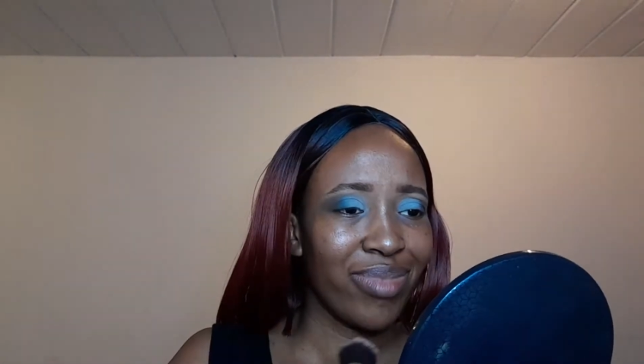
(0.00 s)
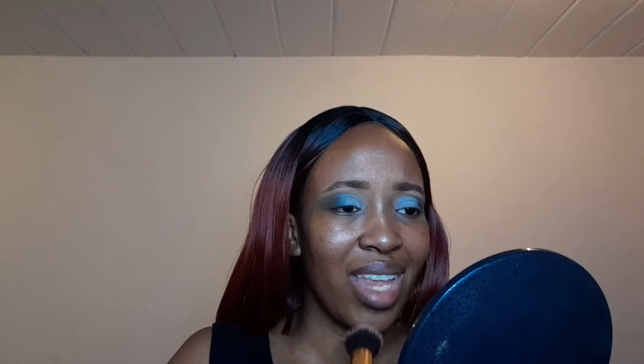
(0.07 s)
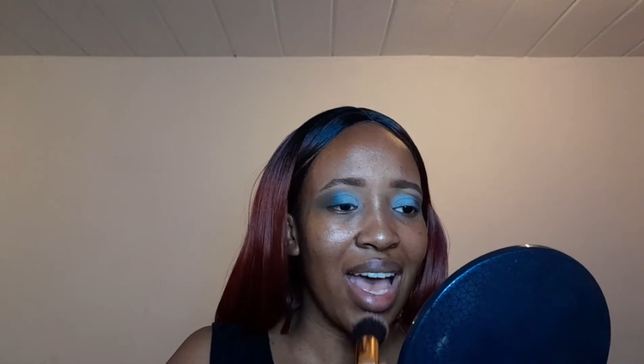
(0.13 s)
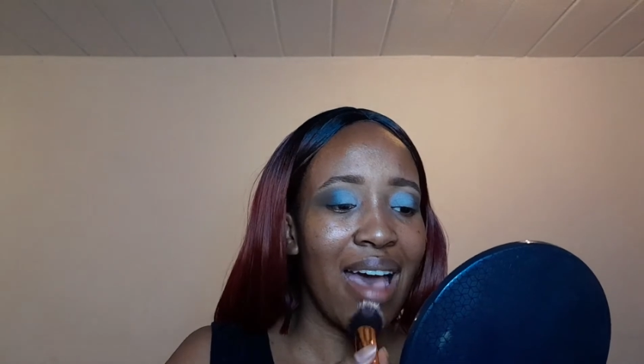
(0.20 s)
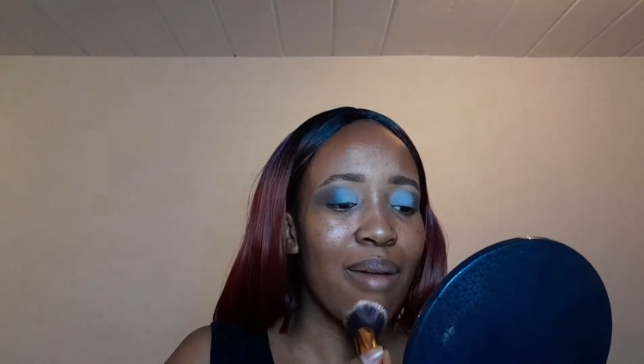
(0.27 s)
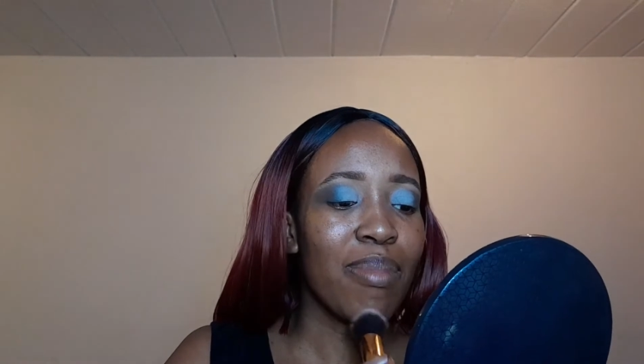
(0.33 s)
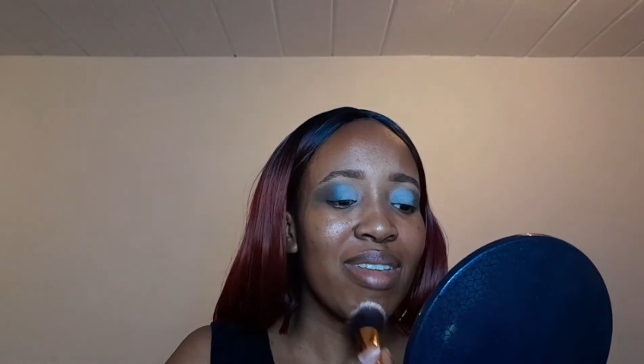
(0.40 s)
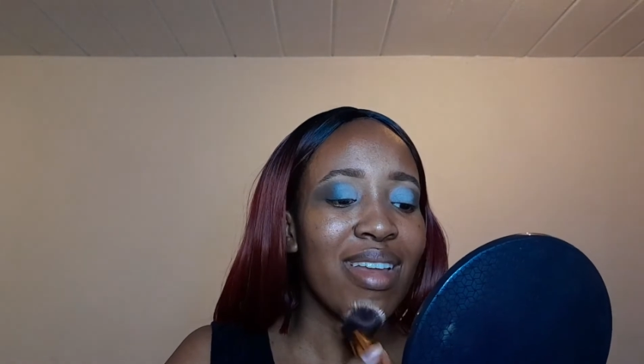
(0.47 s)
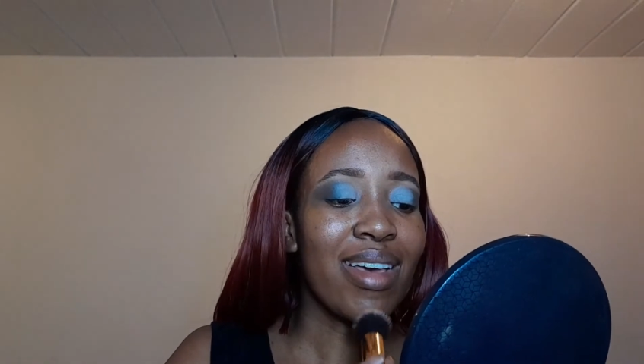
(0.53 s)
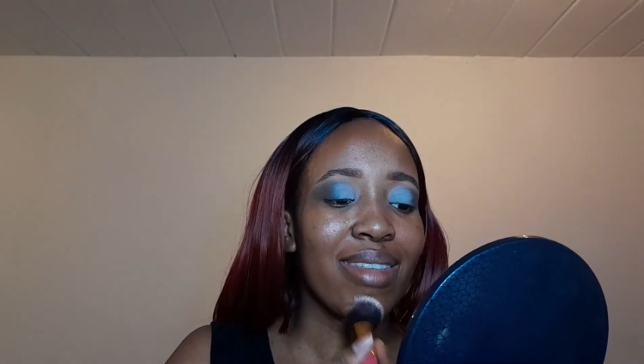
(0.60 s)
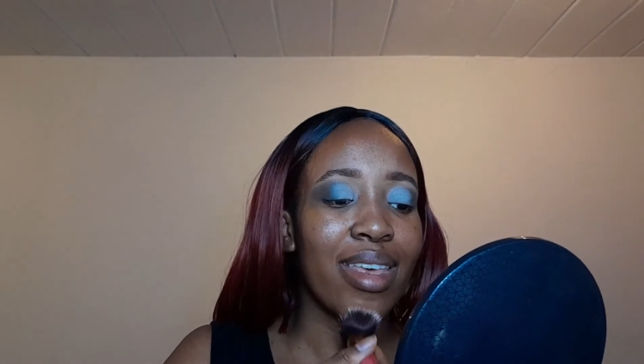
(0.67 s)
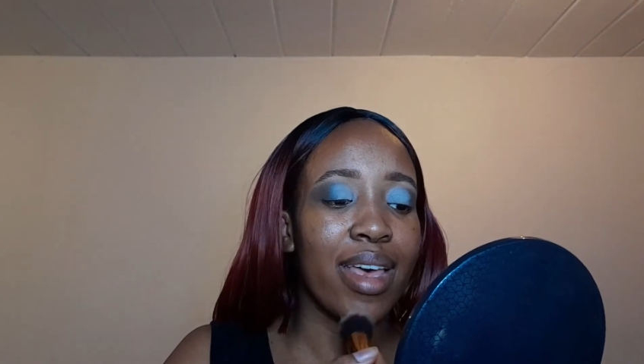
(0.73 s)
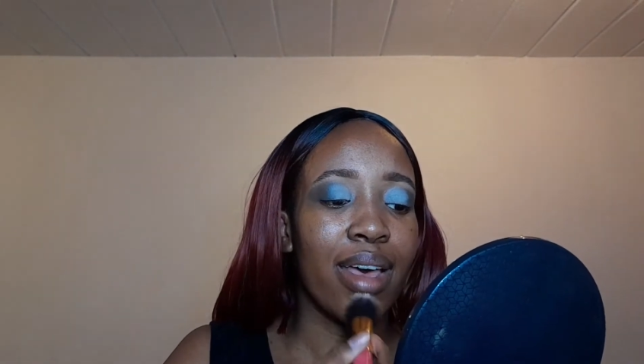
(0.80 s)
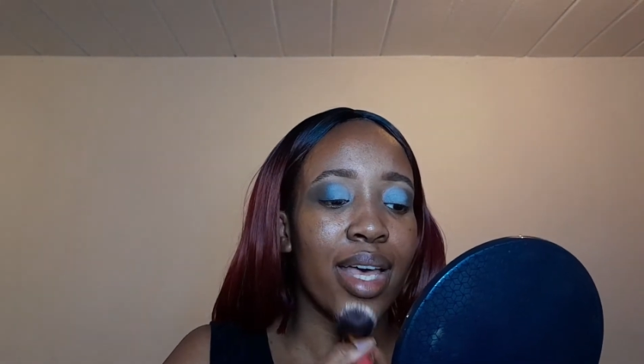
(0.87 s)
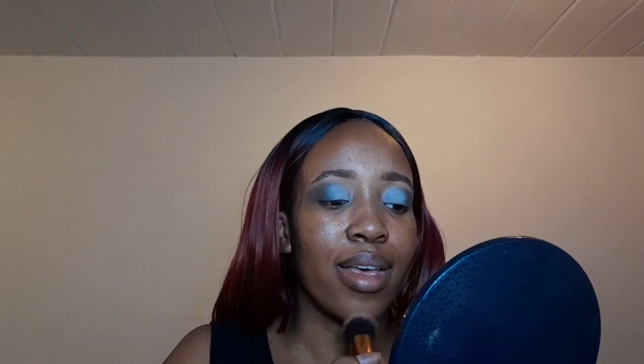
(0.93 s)
I mean, I
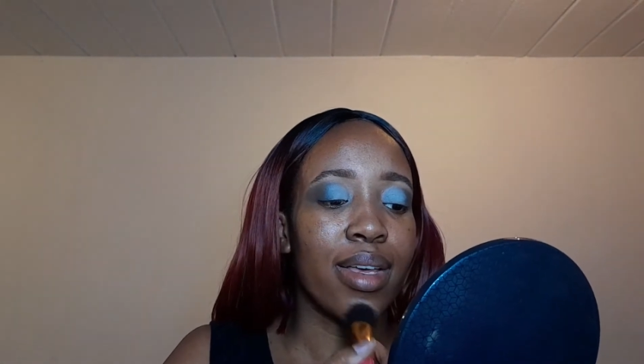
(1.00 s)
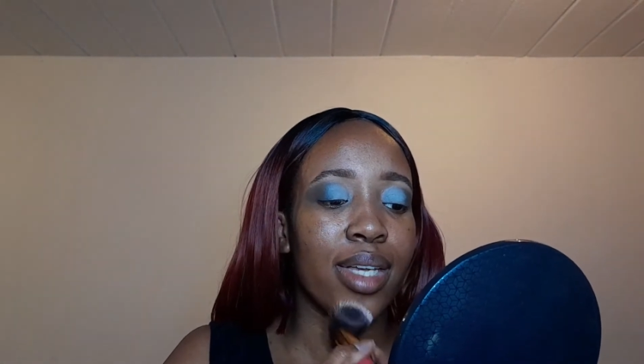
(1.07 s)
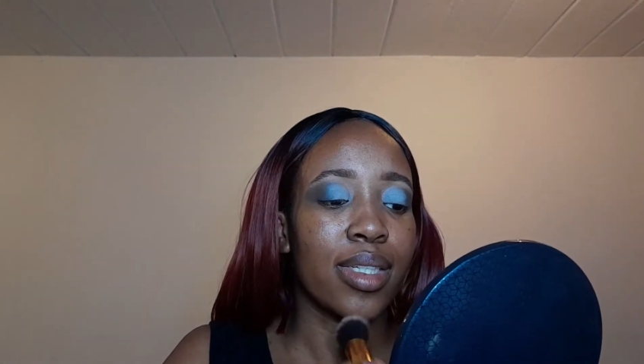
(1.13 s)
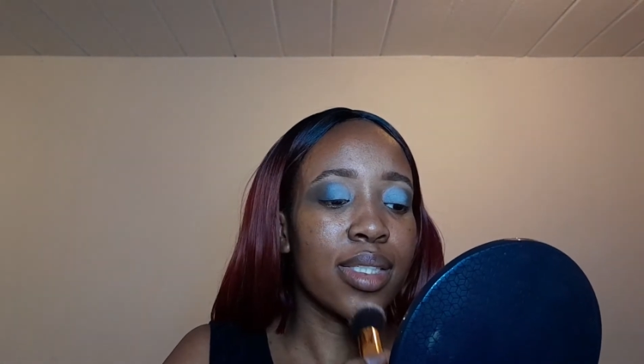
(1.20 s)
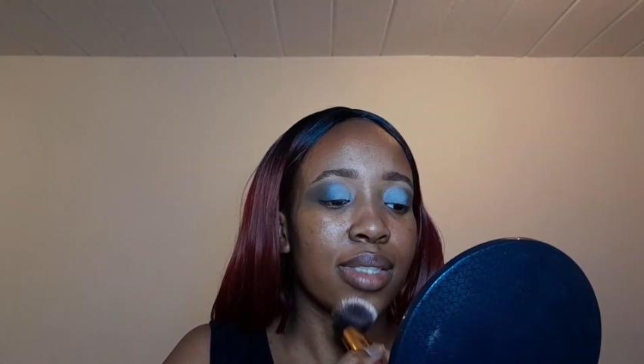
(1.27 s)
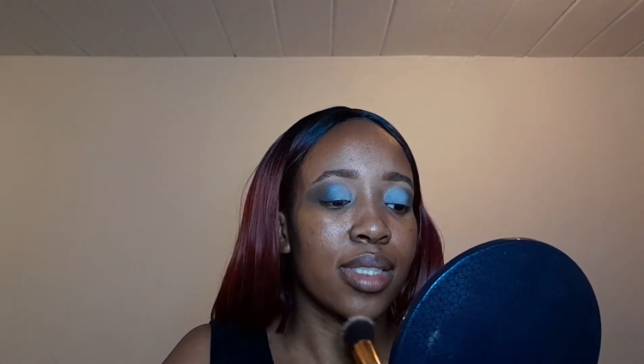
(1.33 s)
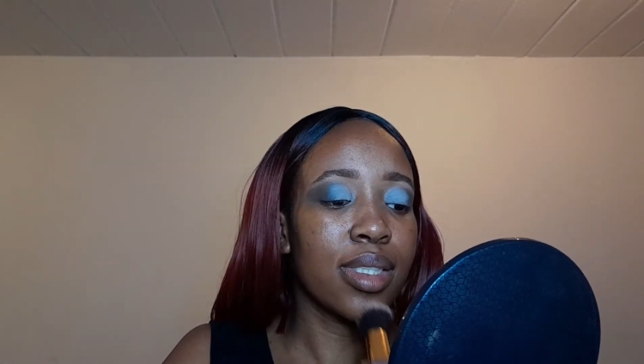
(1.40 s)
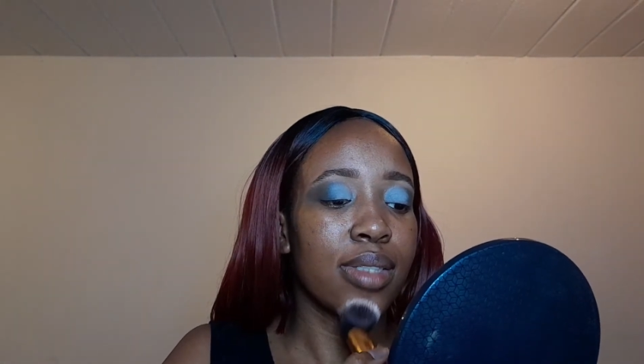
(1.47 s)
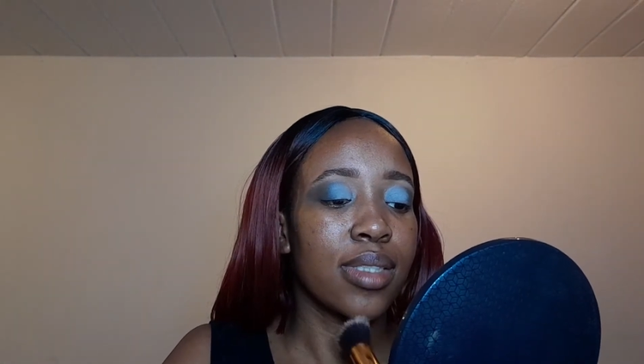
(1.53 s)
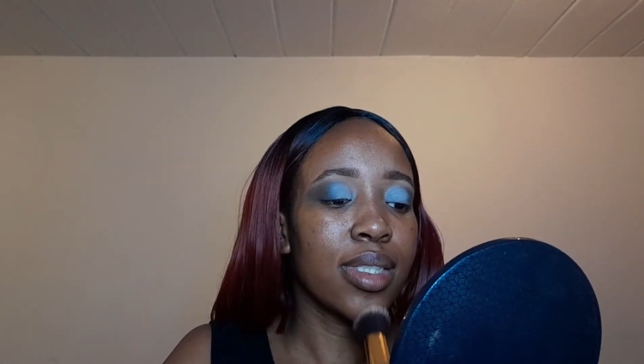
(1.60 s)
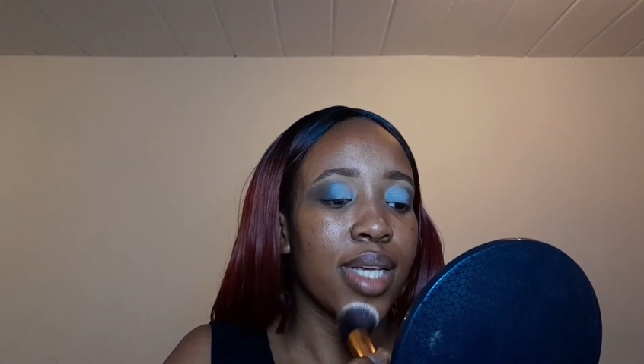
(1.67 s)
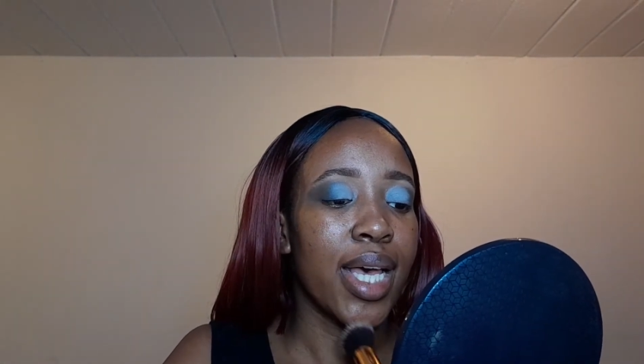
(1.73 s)
guess,